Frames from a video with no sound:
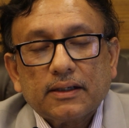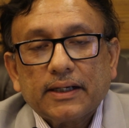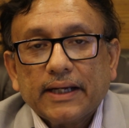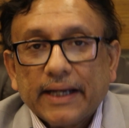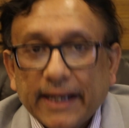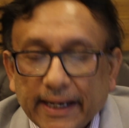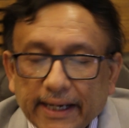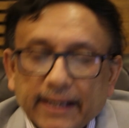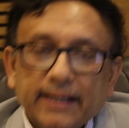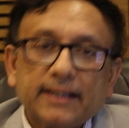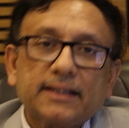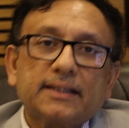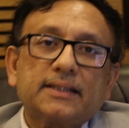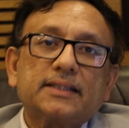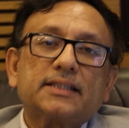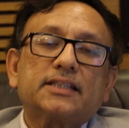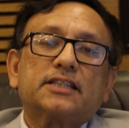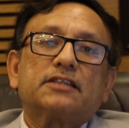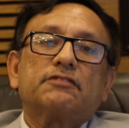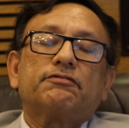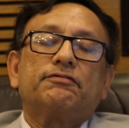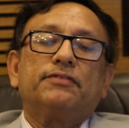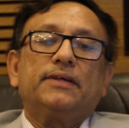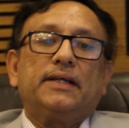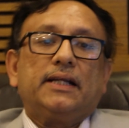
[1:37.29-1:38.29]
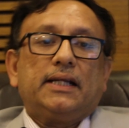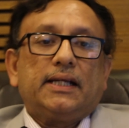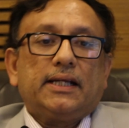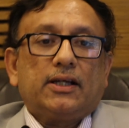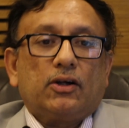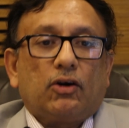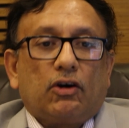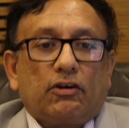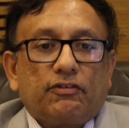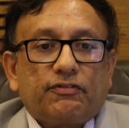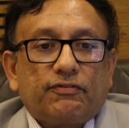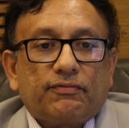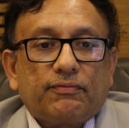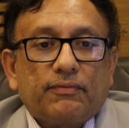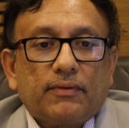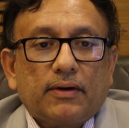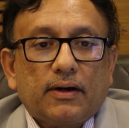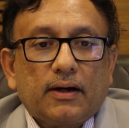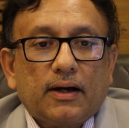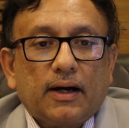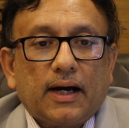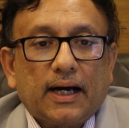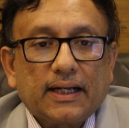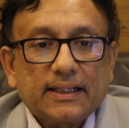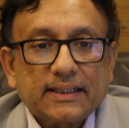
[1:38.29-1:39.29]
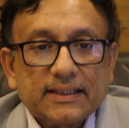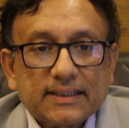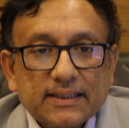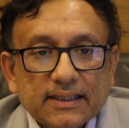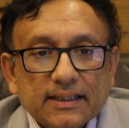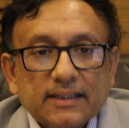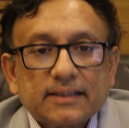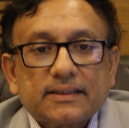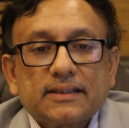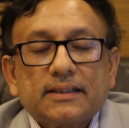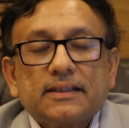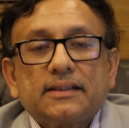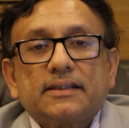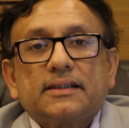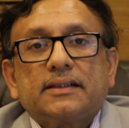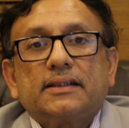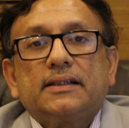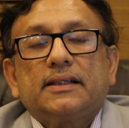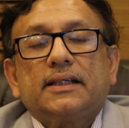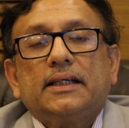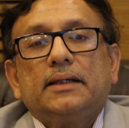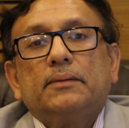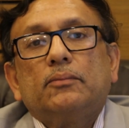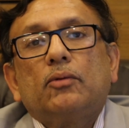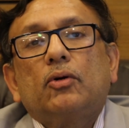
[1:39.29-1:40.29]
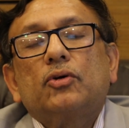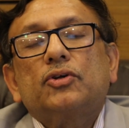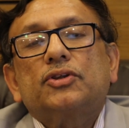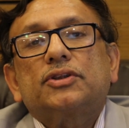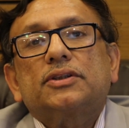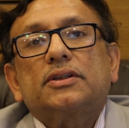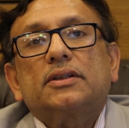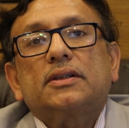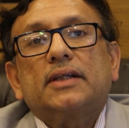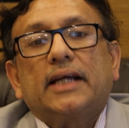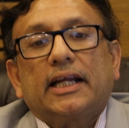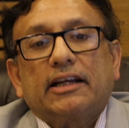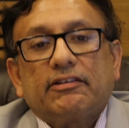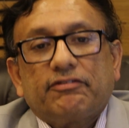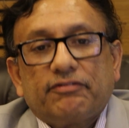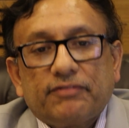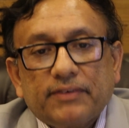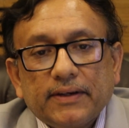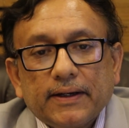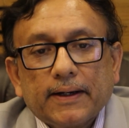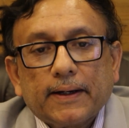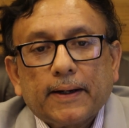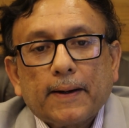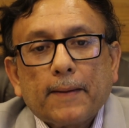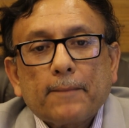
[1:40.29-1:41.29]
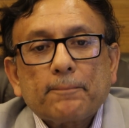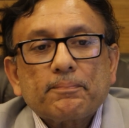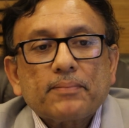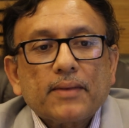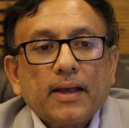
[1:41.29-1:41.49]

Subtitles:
hence feeling of uncertainty, emotion and fear